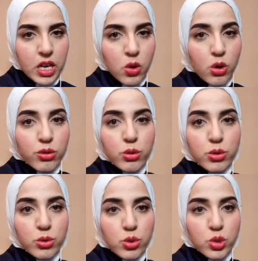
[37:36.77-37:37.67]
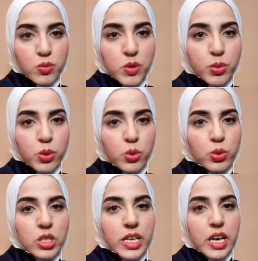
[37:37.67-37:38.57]
And also, those people
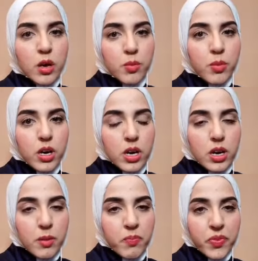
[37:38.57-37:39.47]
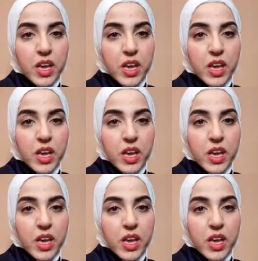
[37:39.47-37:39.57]
who stay up uh,